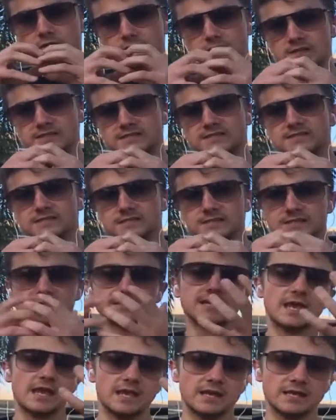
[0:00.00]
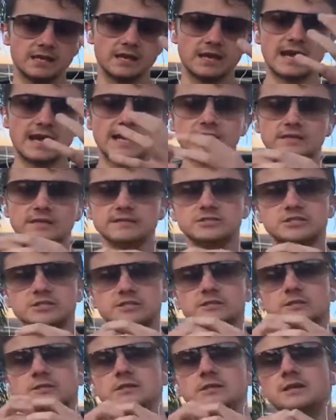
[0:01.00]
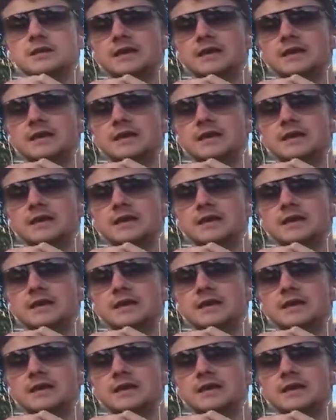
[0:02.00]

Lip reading: this kid, college, and